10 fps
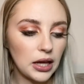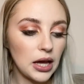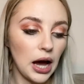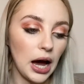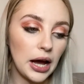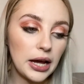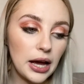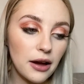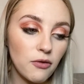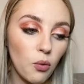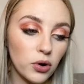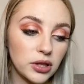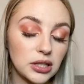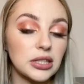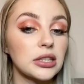I have worn
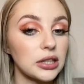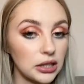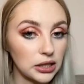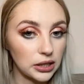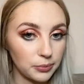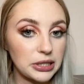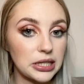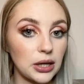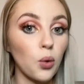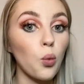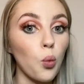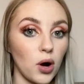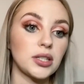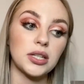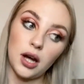this lipstick one
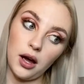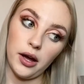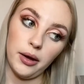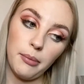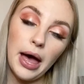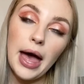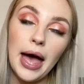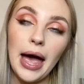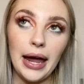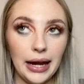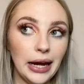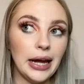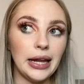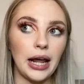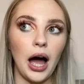time
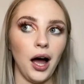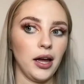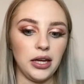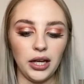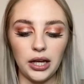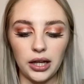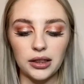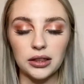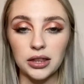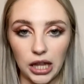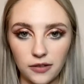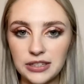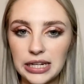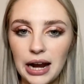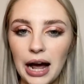and I loved
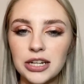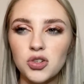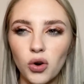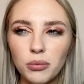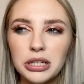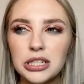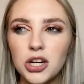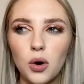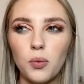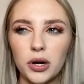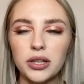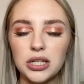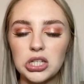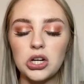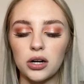it. I normally don't wear these
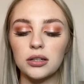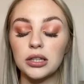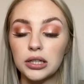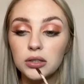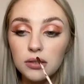dark lipsticks,